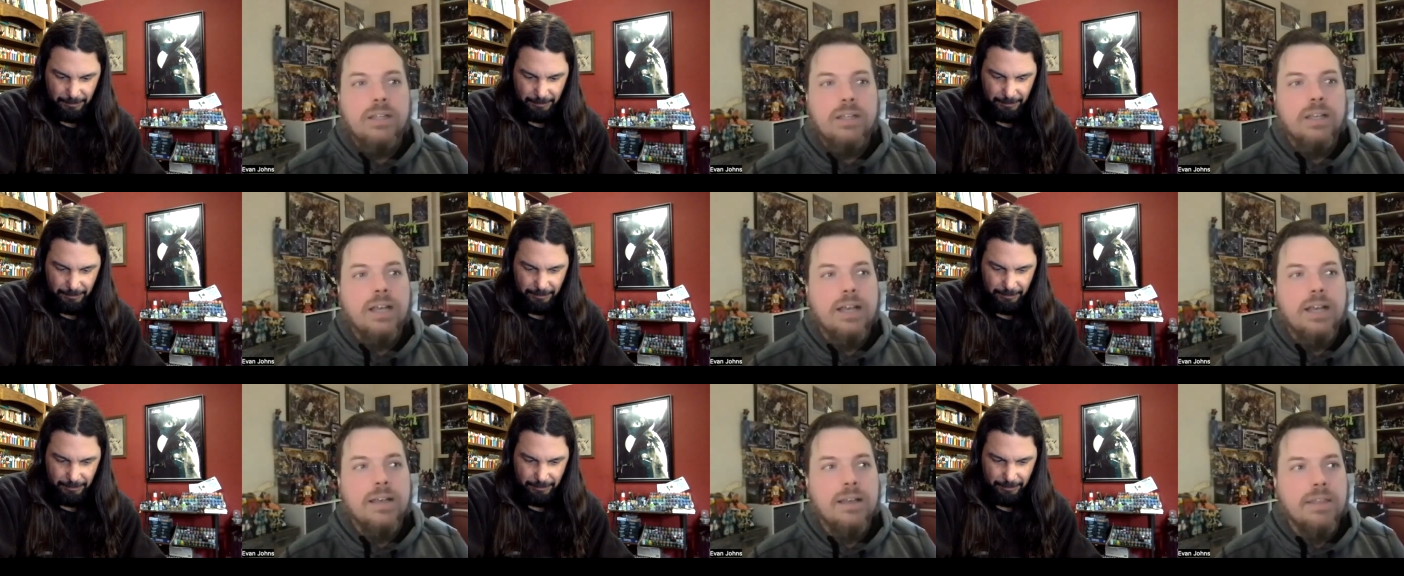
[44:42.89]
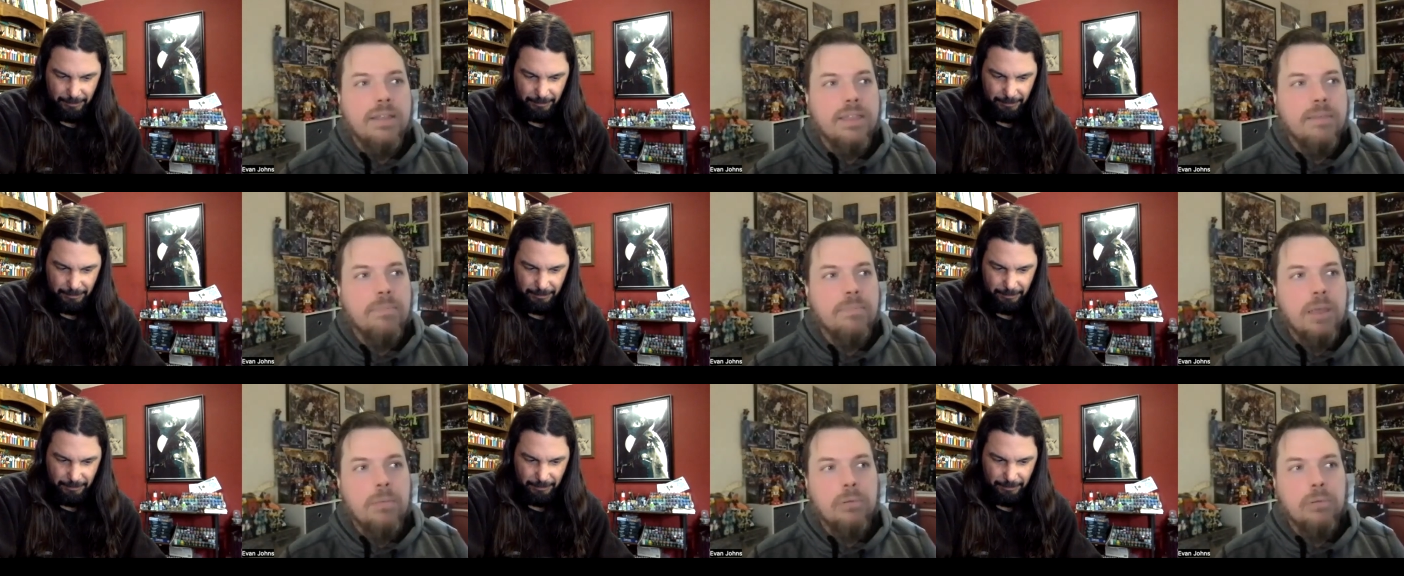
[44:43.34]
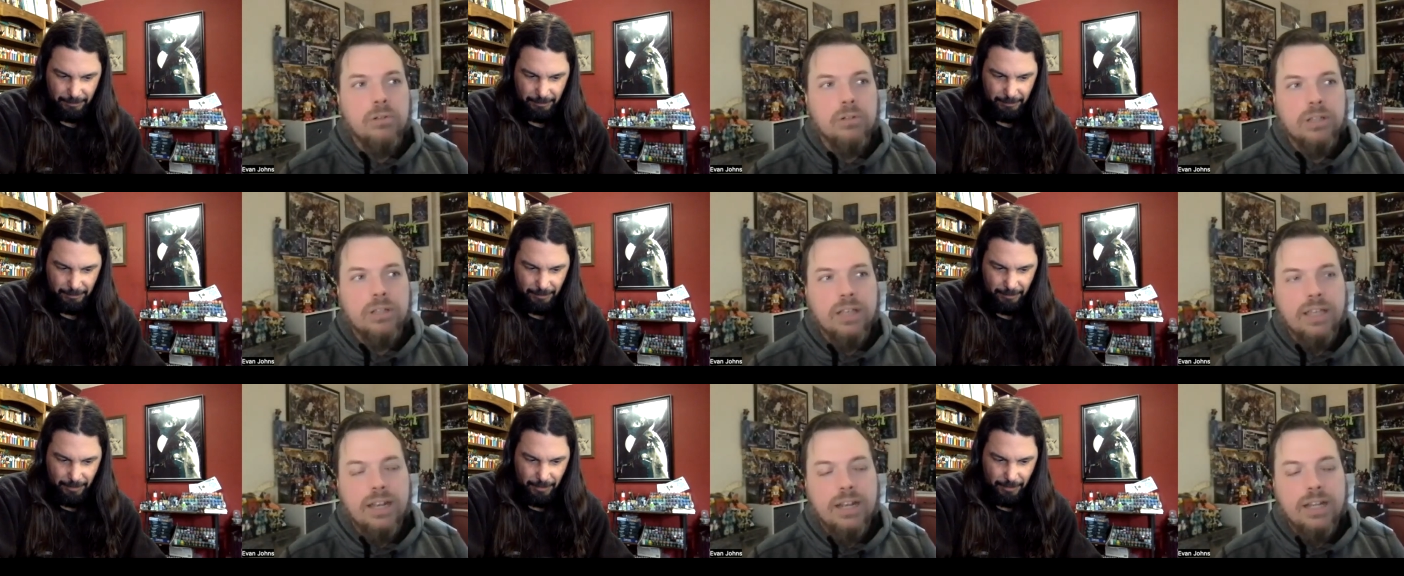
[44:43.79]
Speaker 1: Uh, I think people
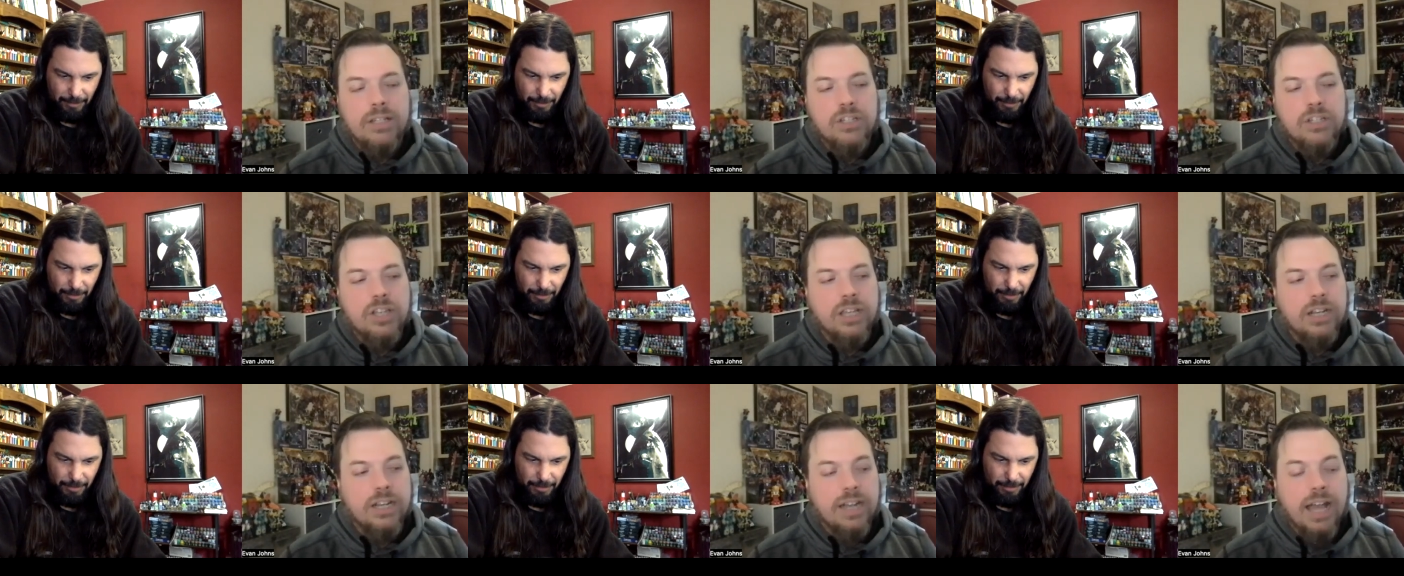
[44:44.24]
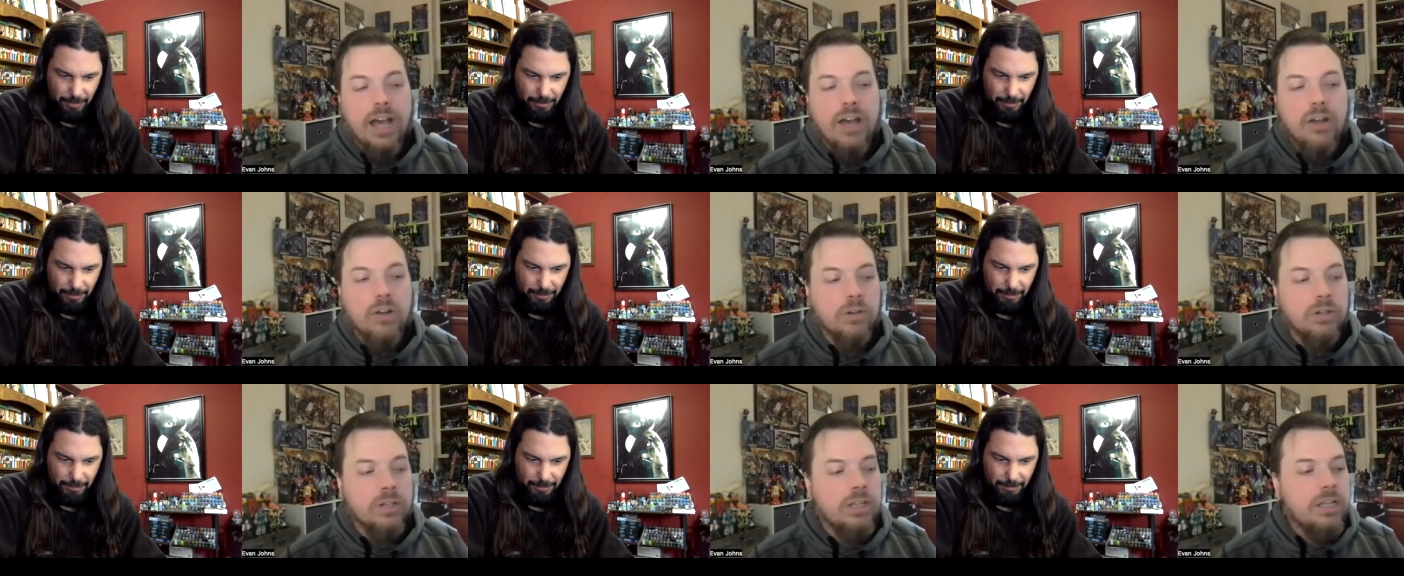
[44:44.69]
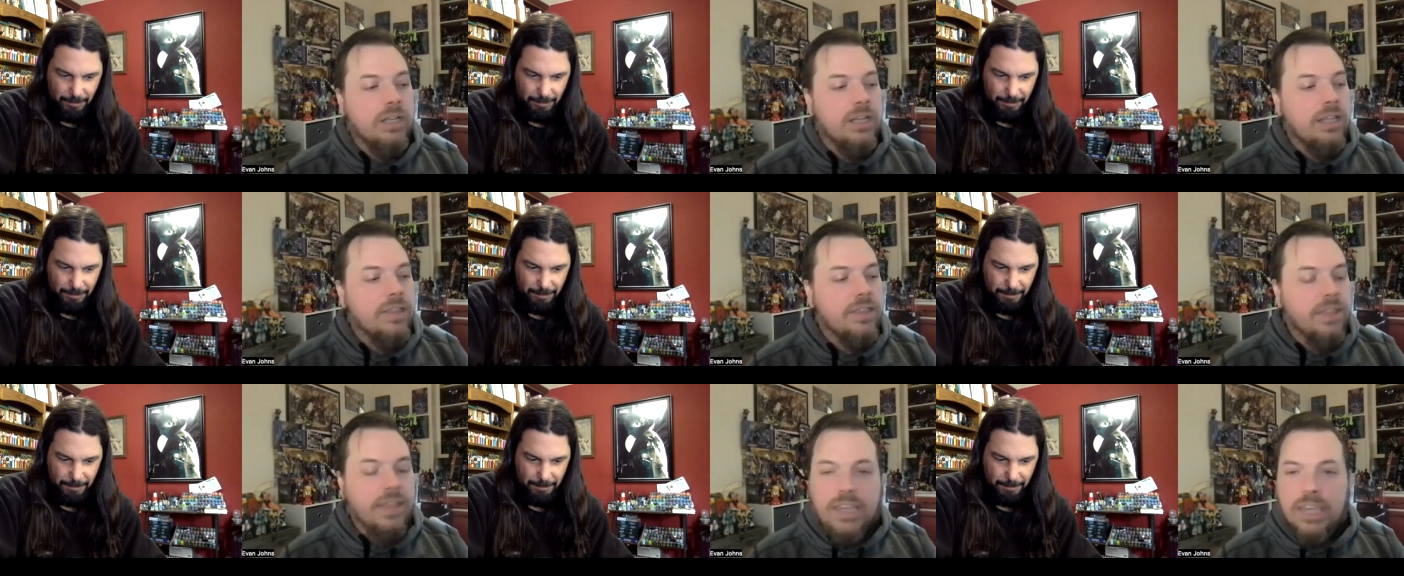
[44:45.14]
are like kind of checking it out or
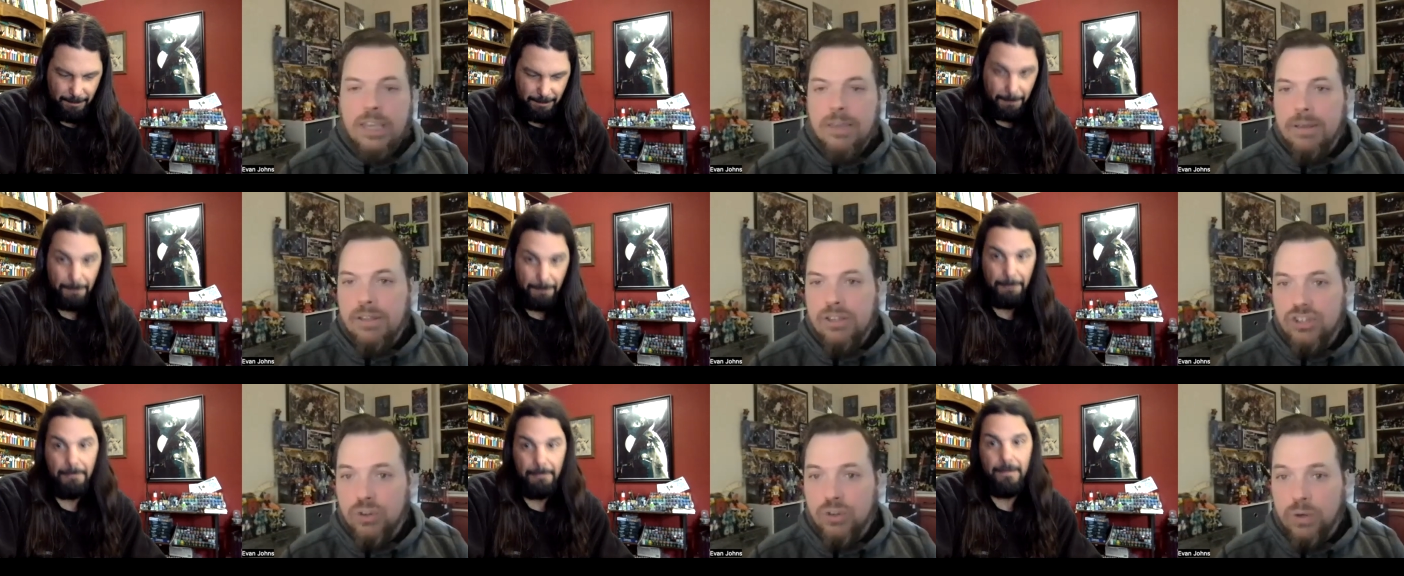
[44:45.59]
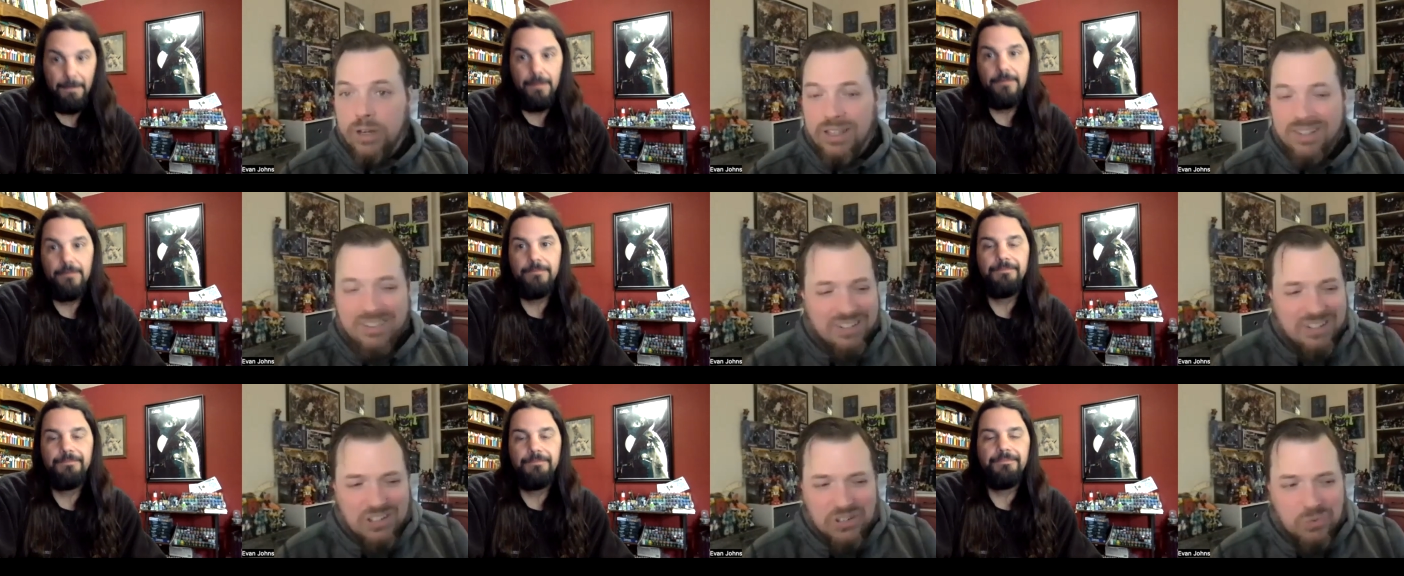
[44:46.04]
thinking about joining.